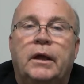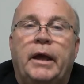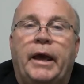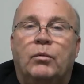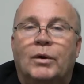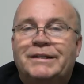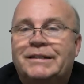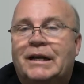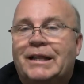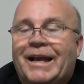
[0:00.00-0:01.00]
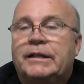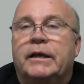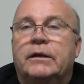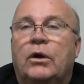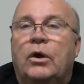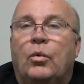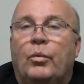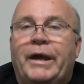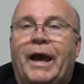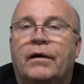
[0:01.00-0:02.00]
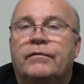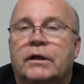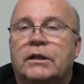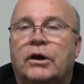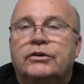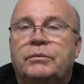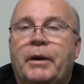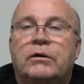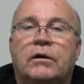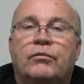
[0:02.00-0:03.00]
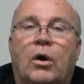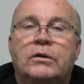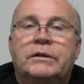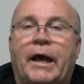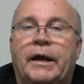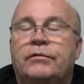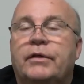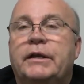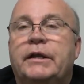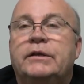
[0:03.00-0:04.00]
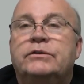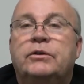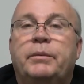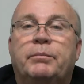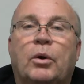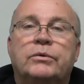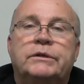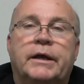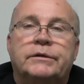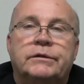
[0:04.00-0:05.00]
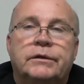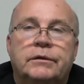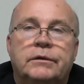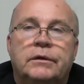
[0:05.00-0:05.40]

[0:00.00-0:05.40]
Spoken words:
And once it's collected, we have a large amount of raw data that needs to be processed.